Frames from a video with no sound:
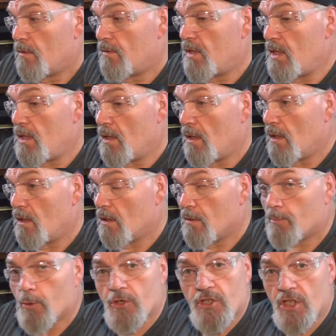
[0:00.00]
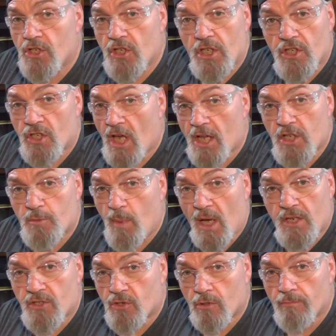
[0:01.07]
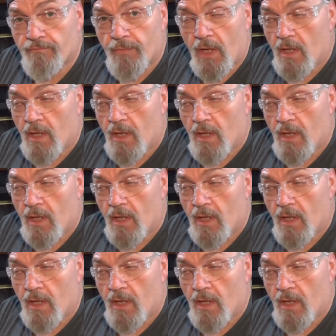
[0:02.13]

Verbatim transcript: The uh, Precision is not a sponsor.